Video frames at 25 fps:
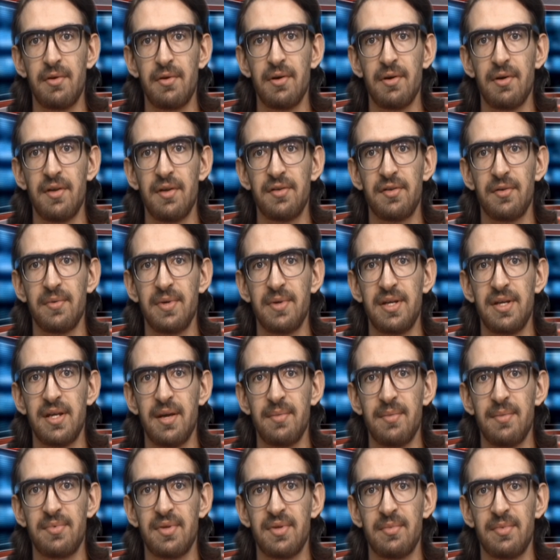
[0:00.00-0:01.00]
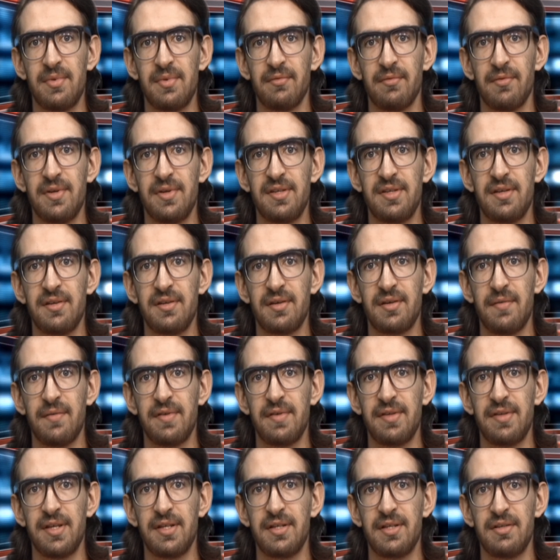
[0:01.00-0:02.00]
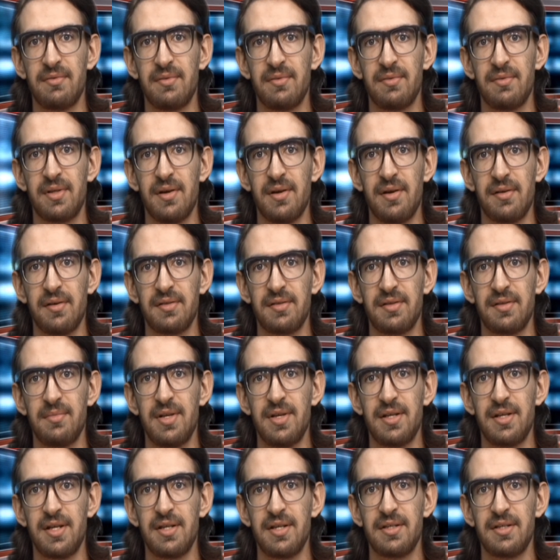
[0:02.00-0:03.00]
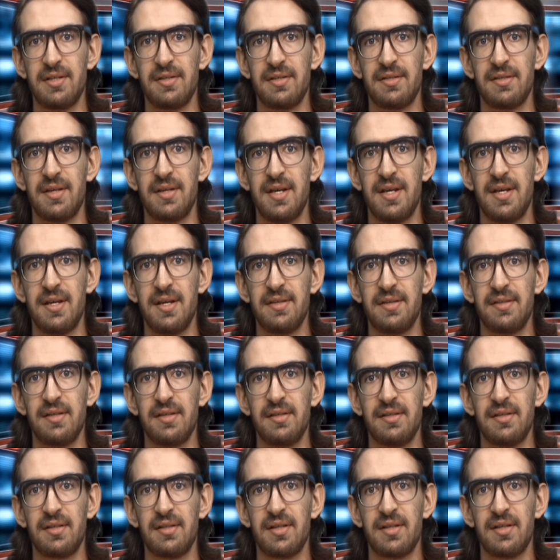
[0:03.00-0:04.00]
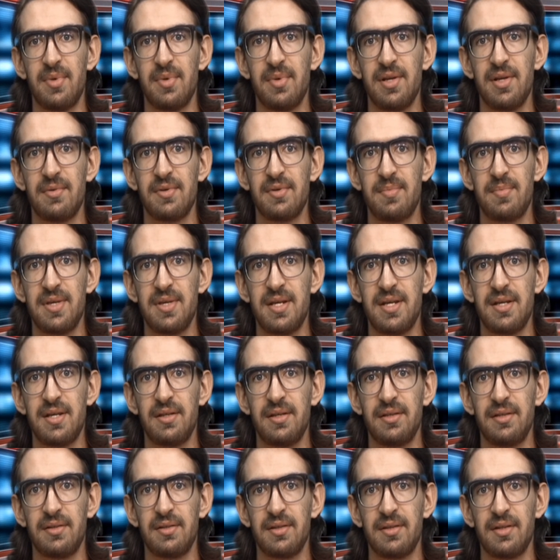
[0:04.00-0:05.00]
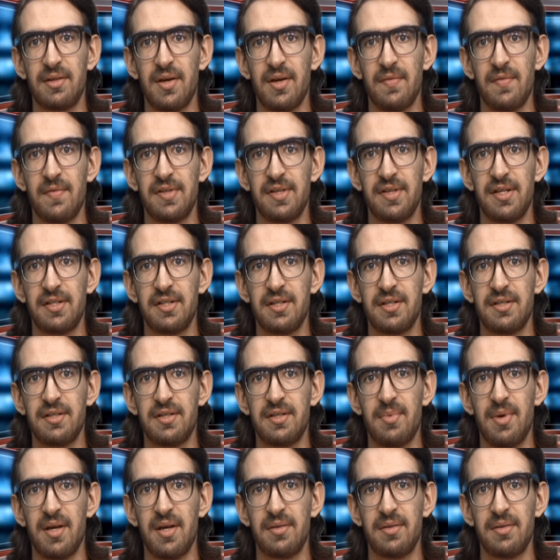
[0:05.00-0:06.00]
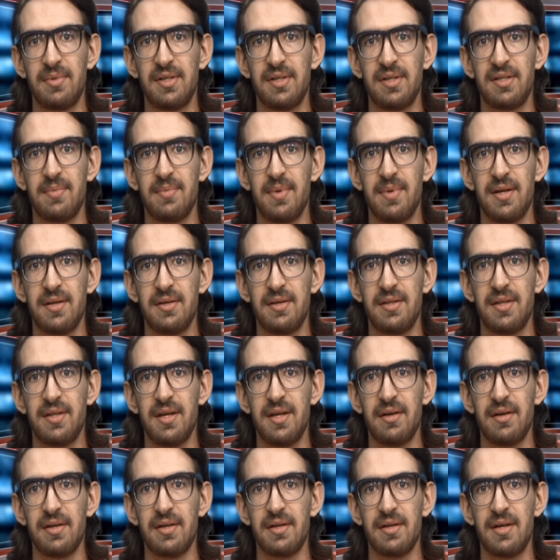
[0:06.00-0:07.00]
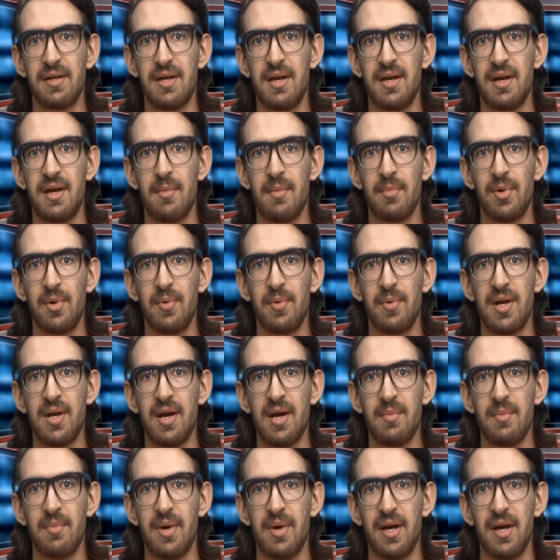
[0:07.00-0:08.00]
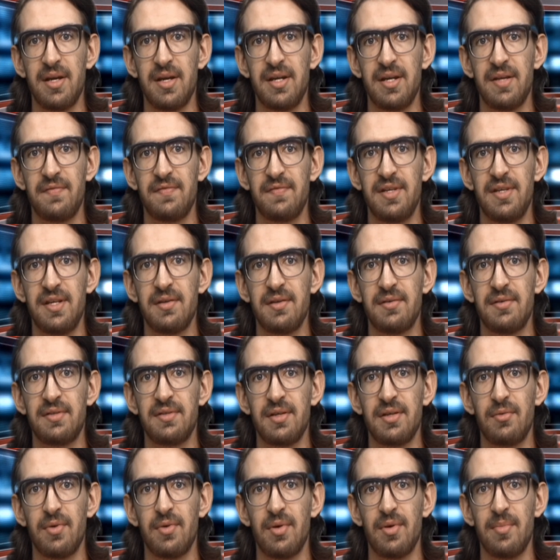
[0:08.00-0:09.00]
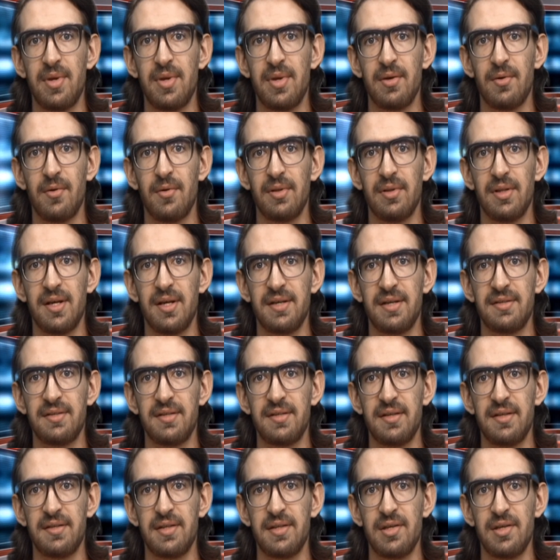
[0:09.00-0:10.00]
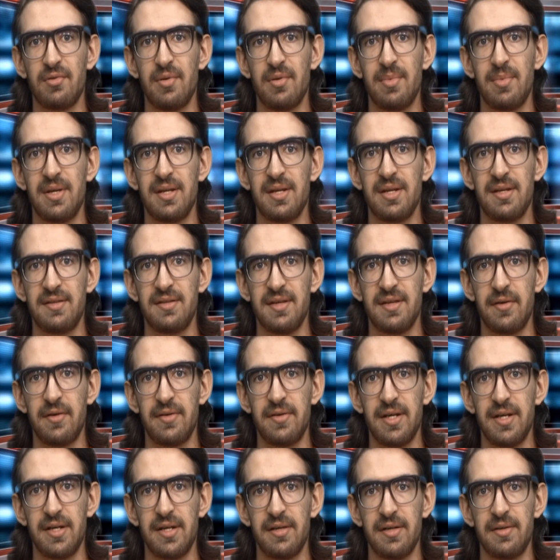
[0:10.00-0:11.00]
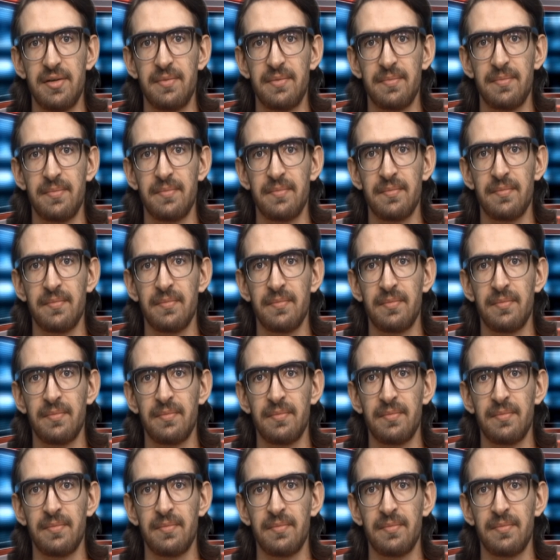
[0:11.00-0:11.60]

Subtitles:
DeNoyer also recapped some of recent conversations with Cox Communications, saying the company was beginning the conversations to possibly expand to the area, but would not buy any of Zeto's equipment or lines as the equipment is outdated.